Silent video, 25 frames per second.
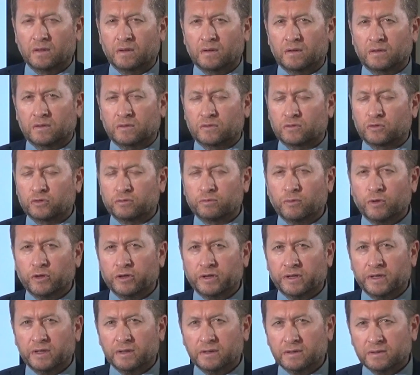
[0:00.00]
Good
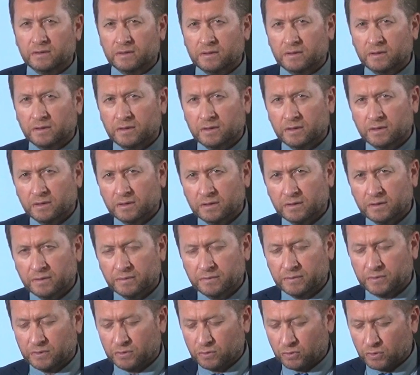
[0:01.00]
morning.
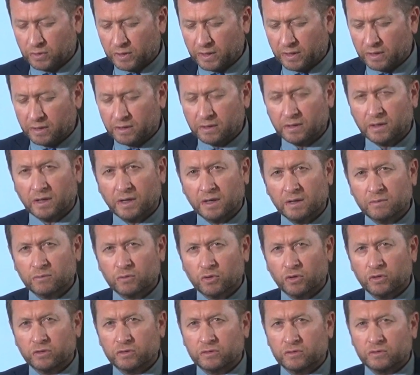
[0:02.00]
Today I am
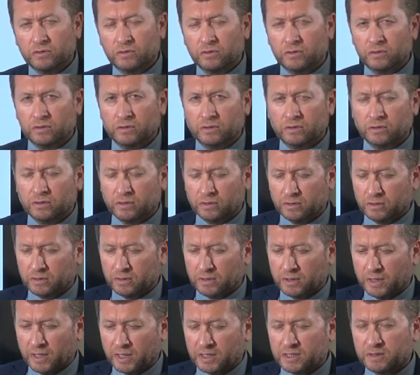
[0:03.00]
going
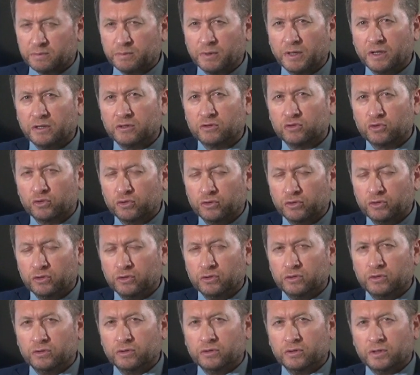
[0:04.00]
to explain to
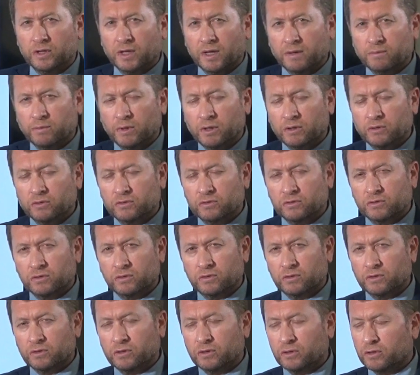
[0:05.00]
you about
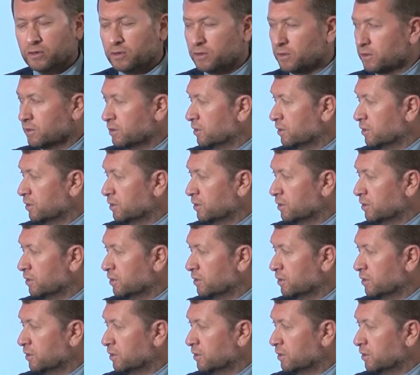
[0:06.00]
the